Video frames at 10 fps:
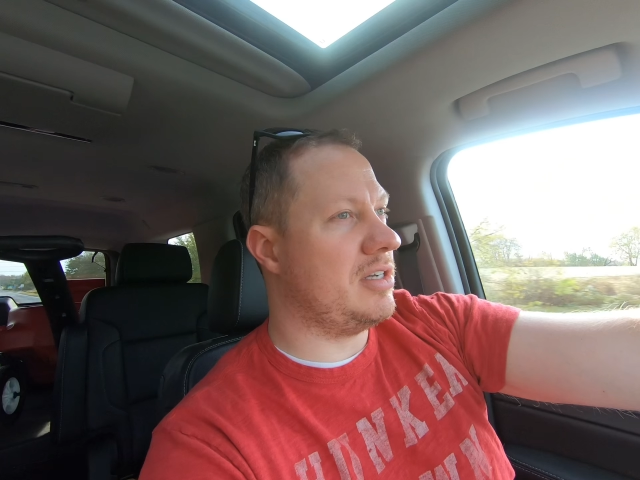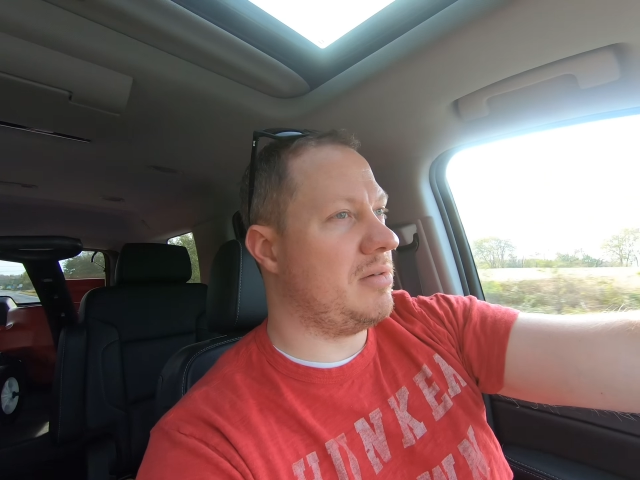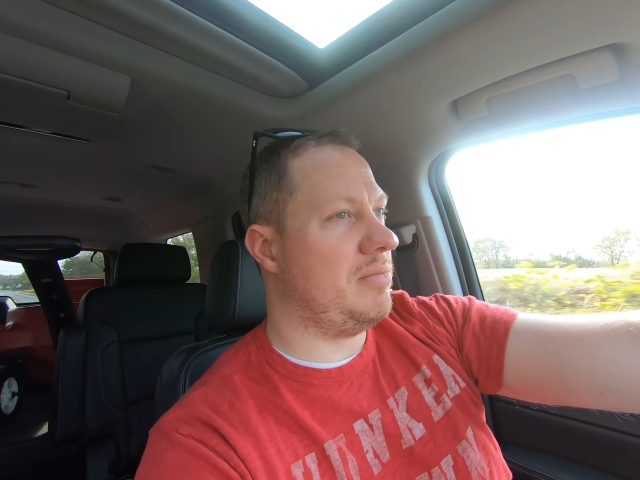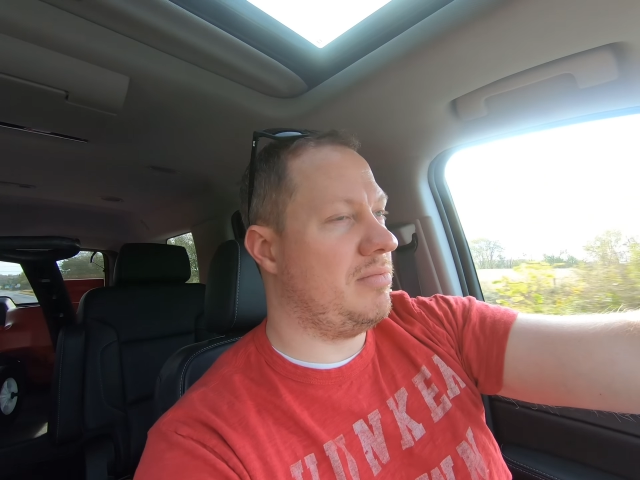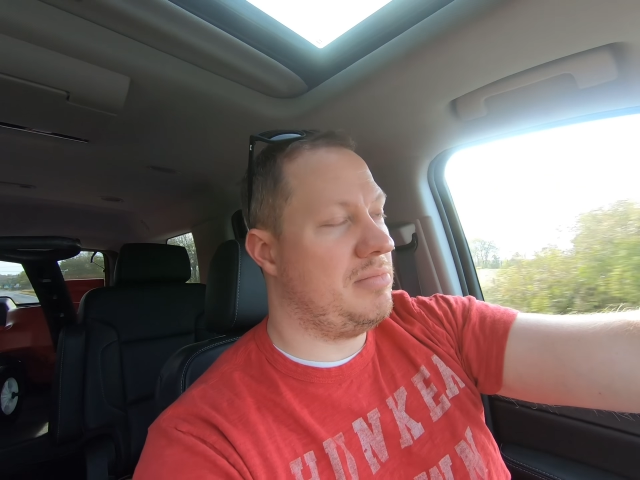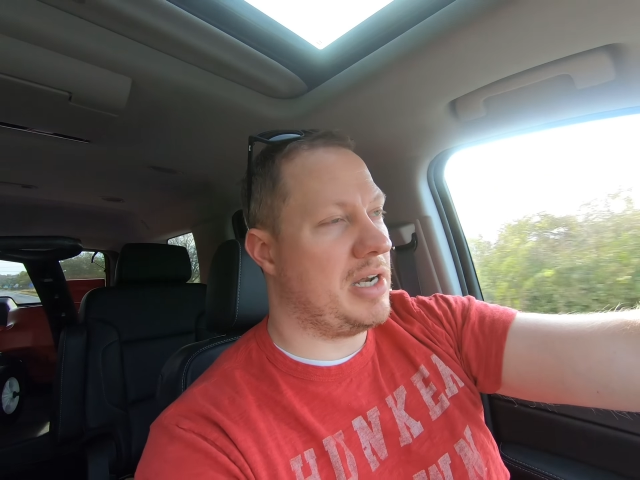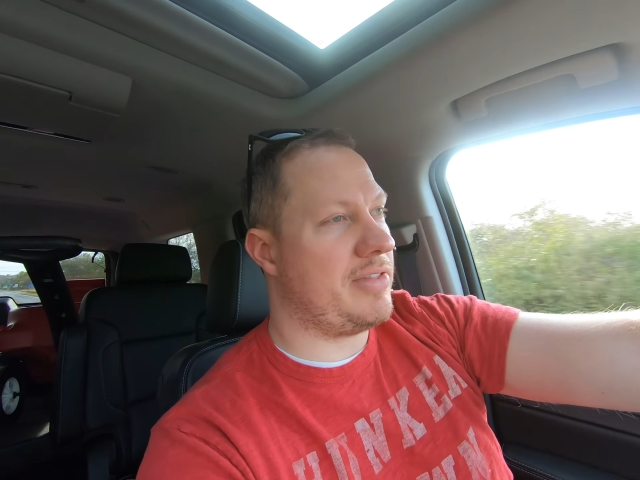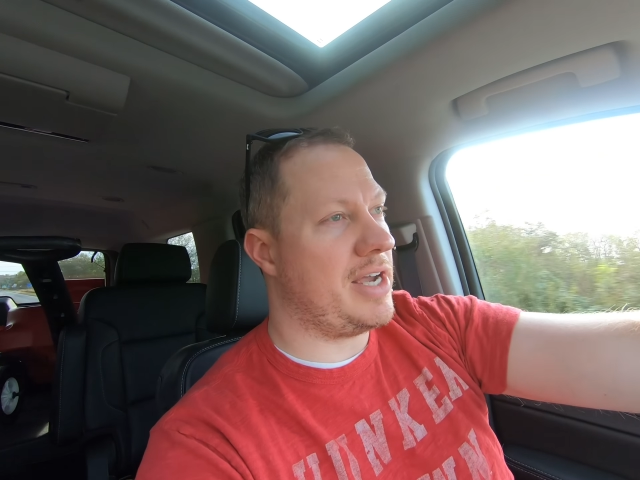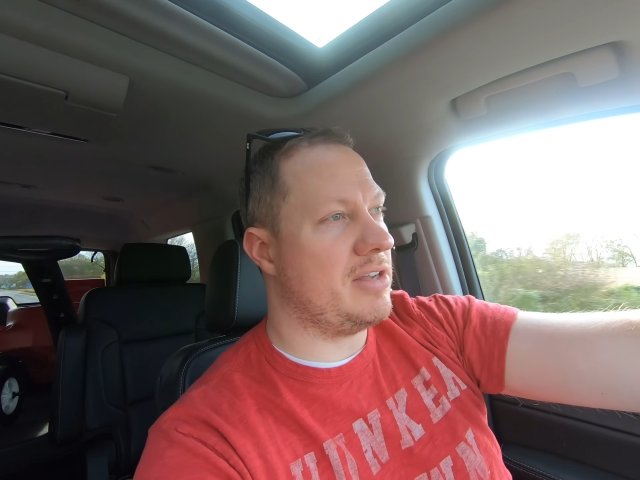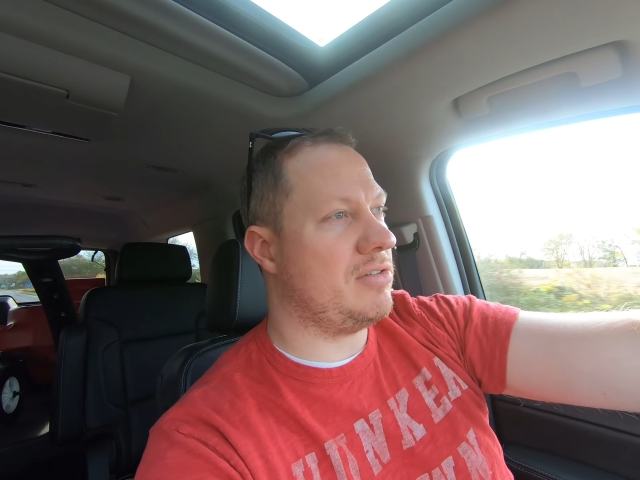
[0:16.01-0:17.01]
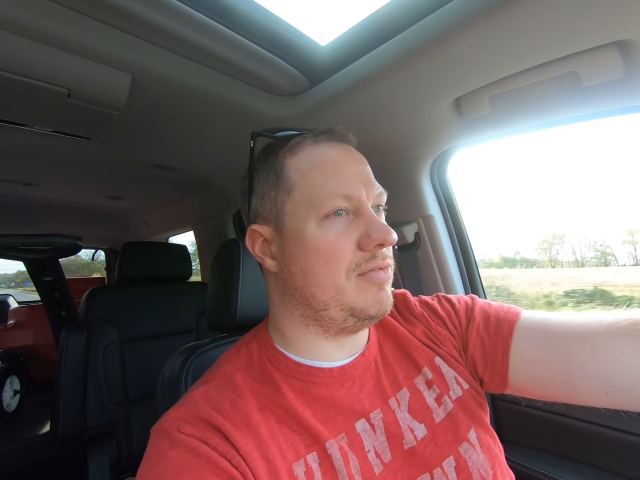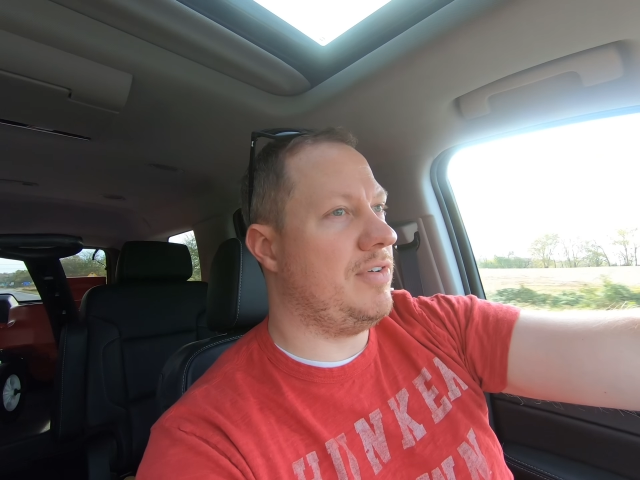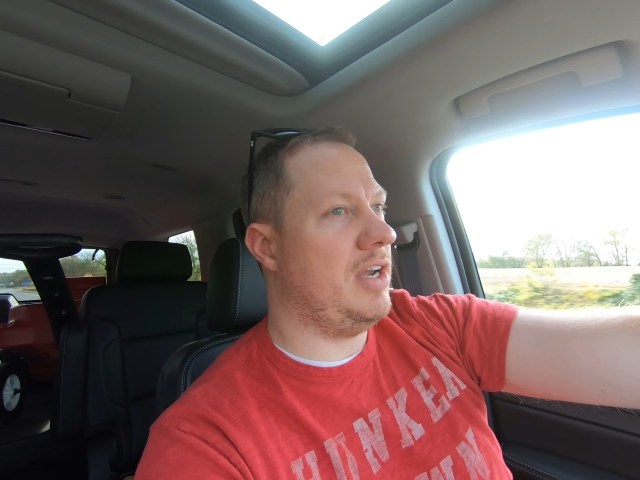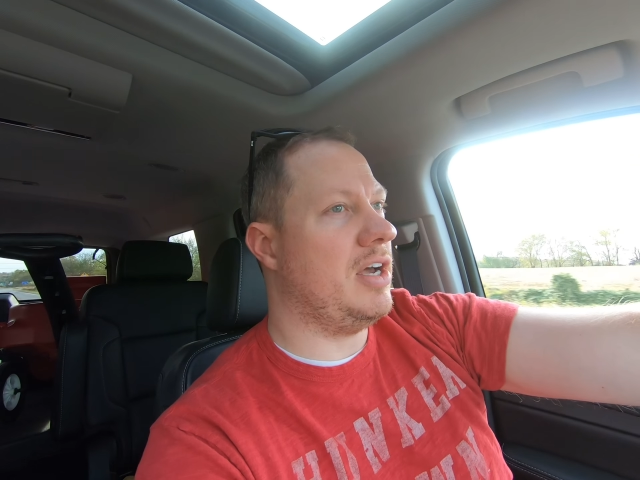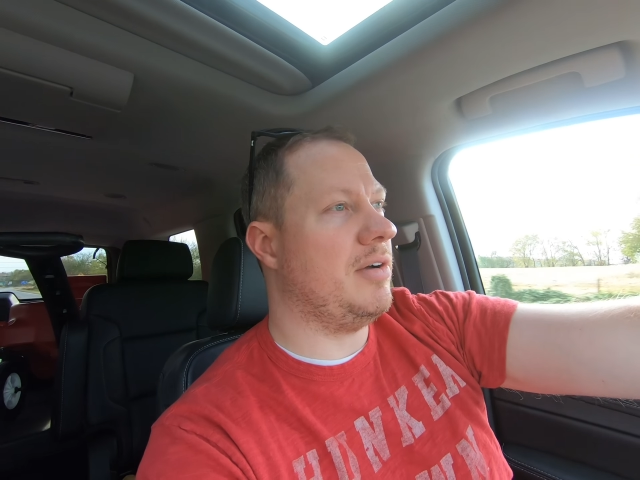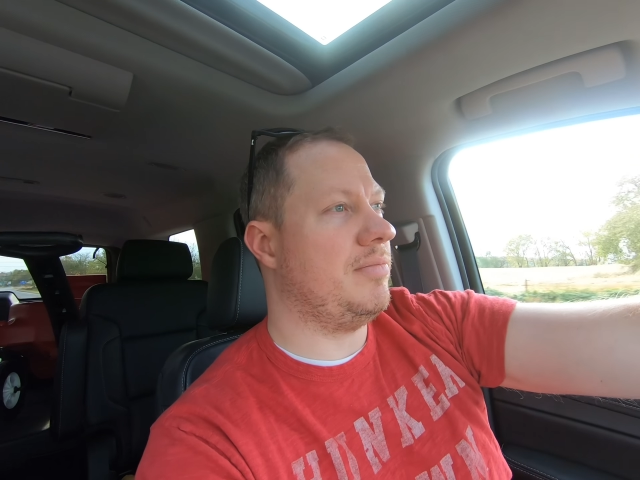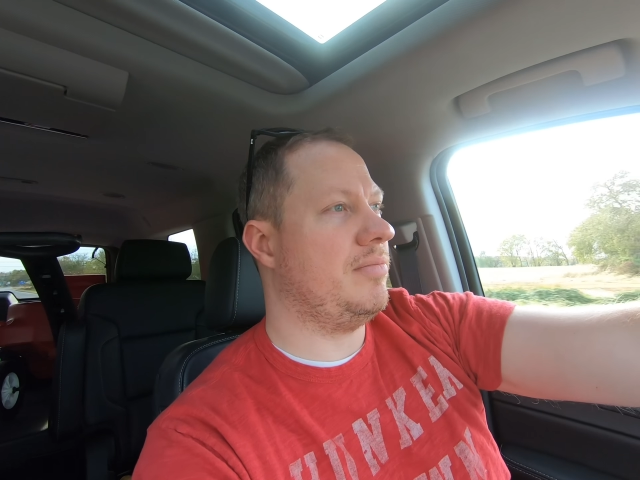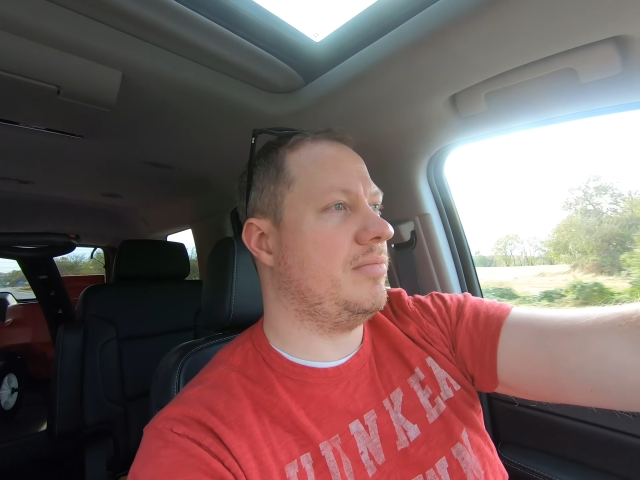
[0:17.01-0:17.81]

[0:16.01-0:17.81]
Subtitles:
They're about 1,000 feet up,